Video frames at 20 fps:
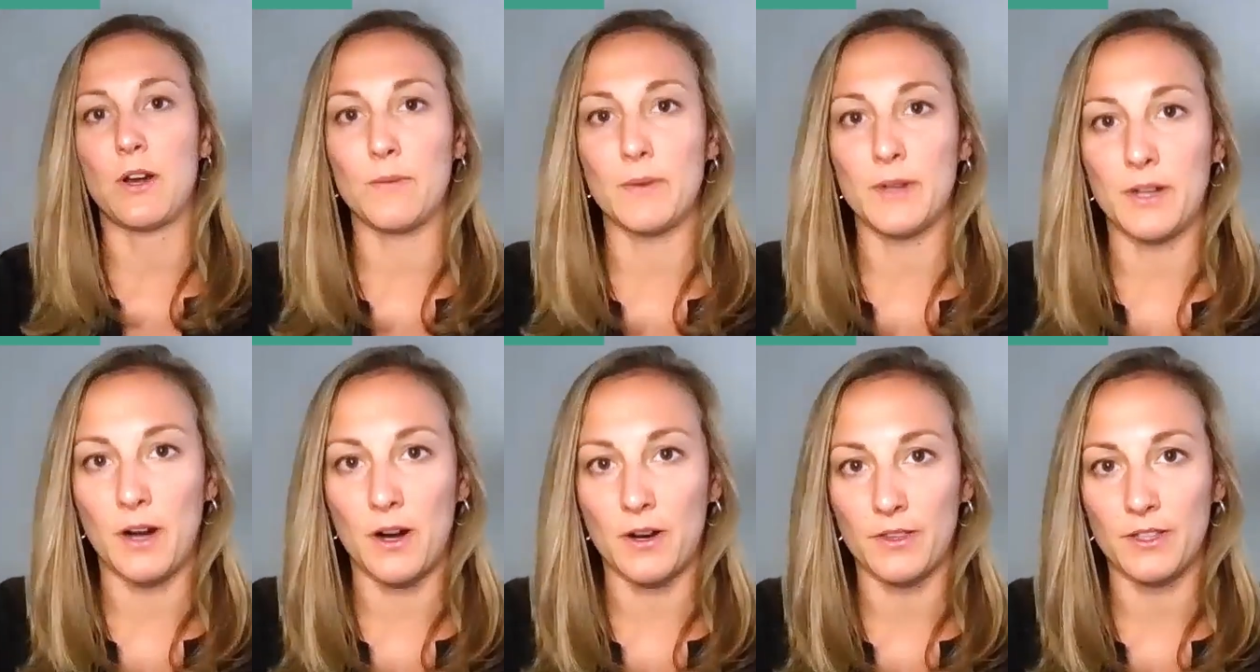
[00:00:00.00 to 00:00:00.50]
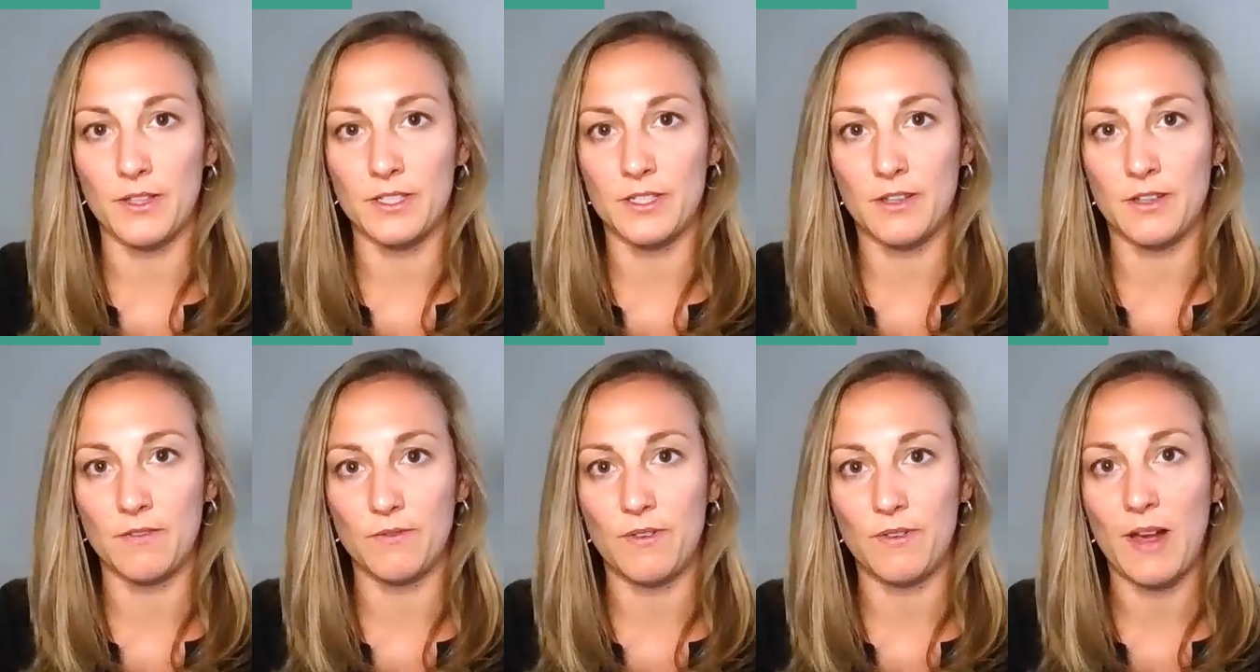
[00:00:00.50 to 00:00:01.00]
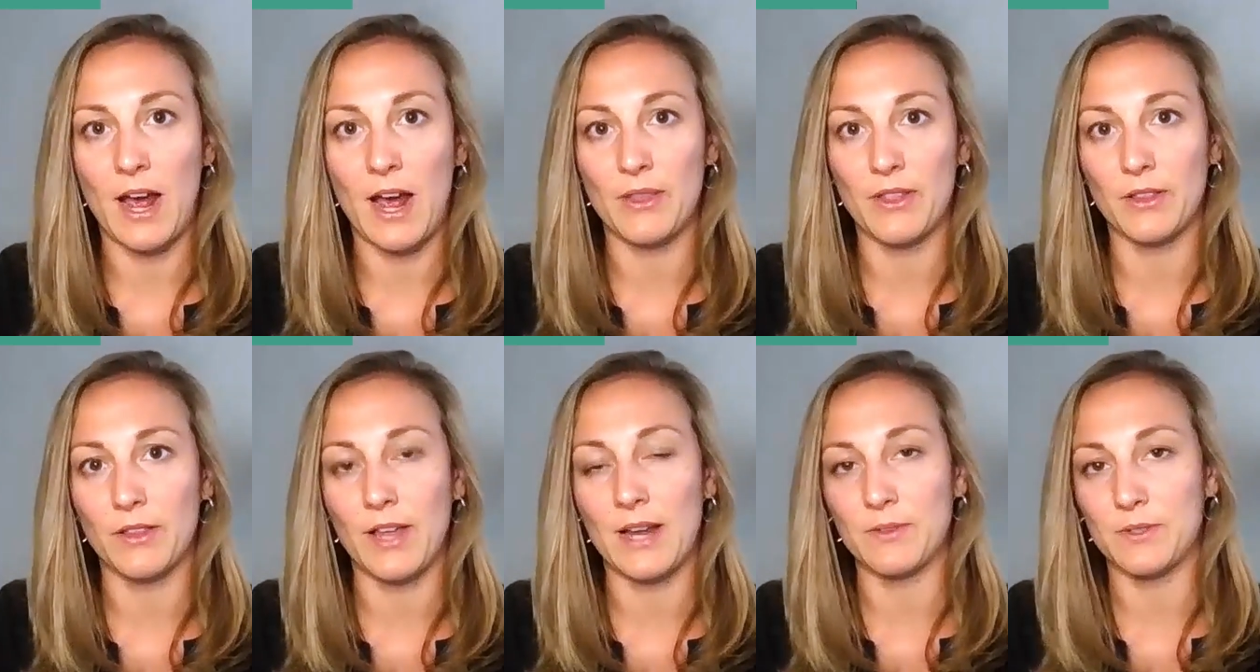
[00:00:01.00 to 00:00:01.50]
regardless of how the
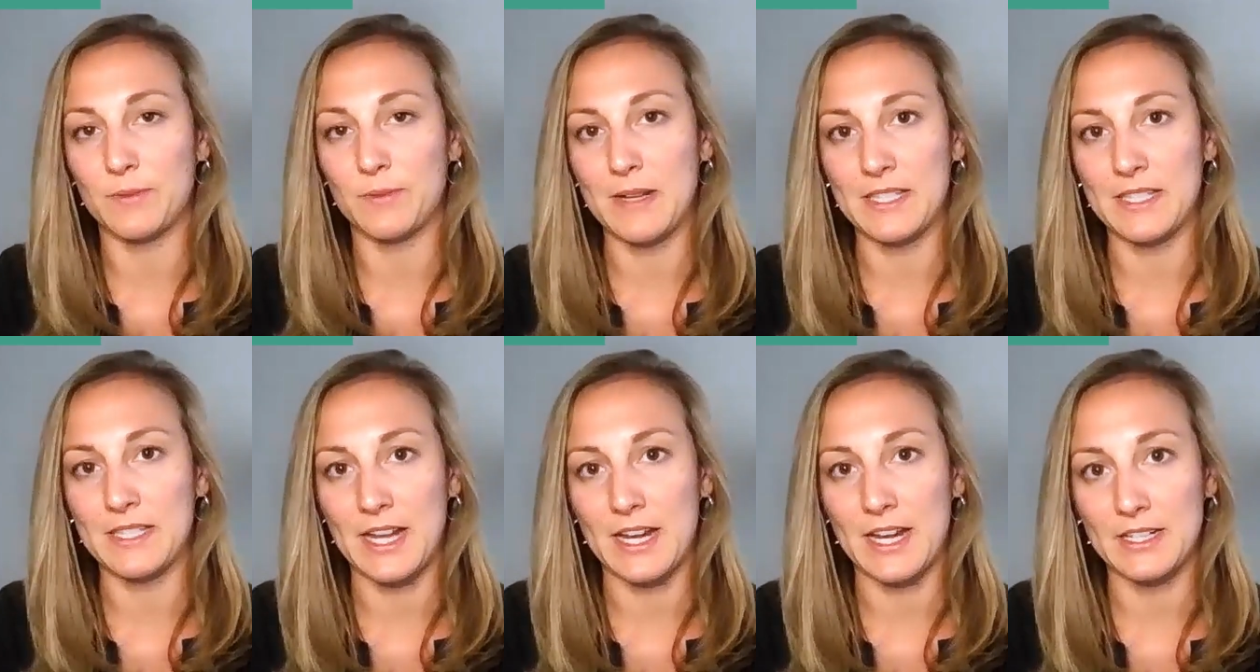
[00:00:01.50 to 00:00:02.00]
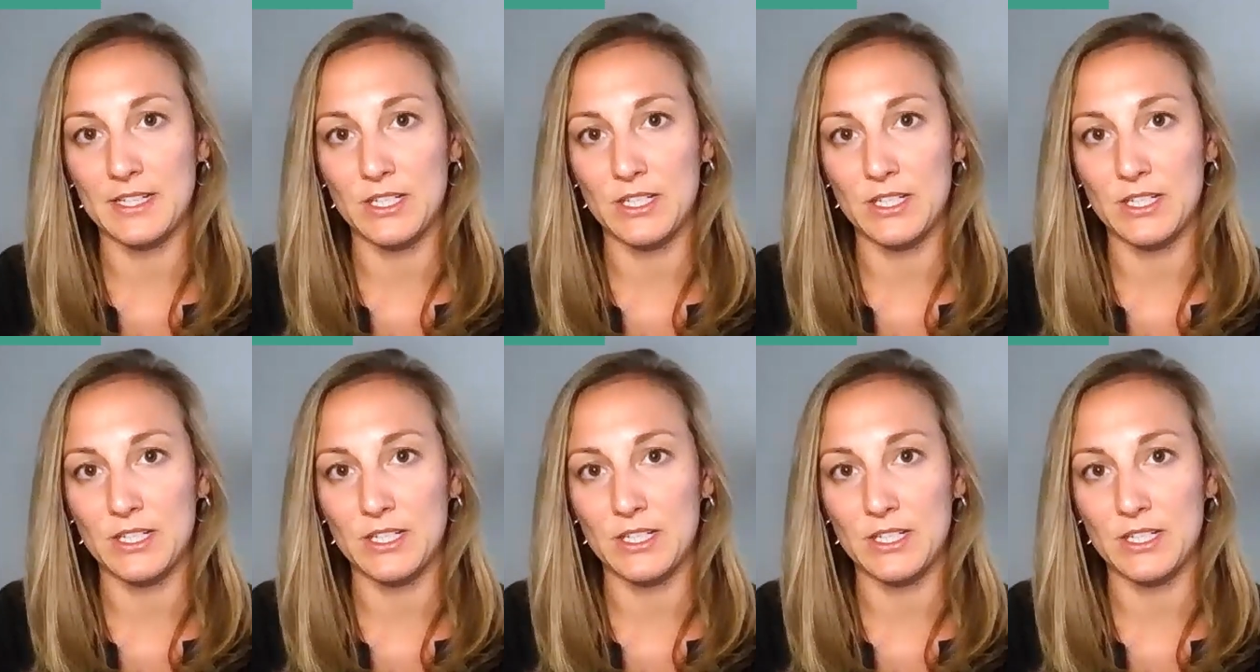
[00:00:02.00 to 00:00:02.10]
line was maintained.